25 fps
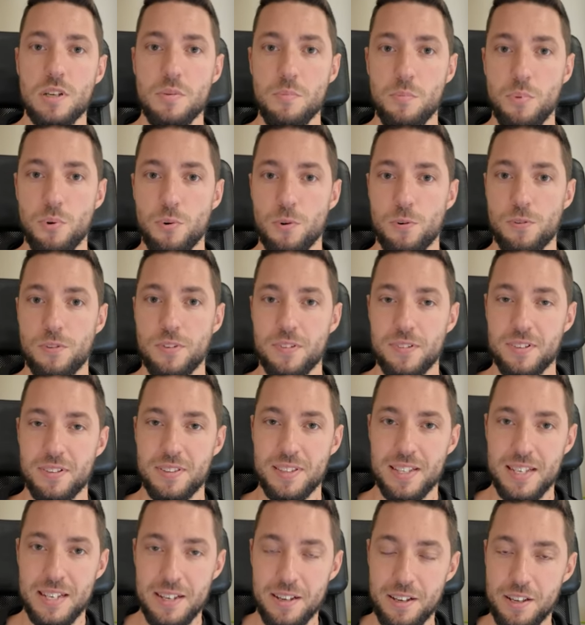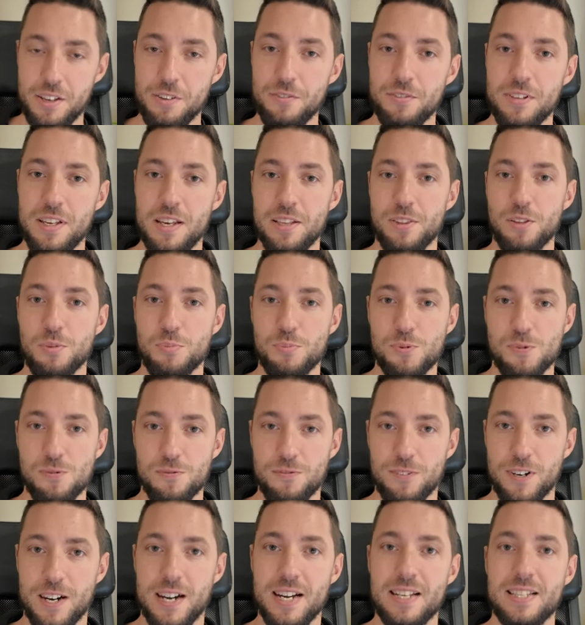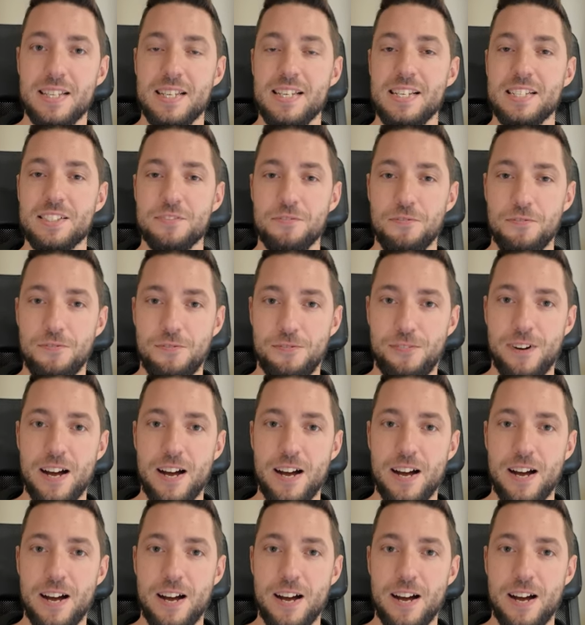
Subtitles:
important thing you need to provide is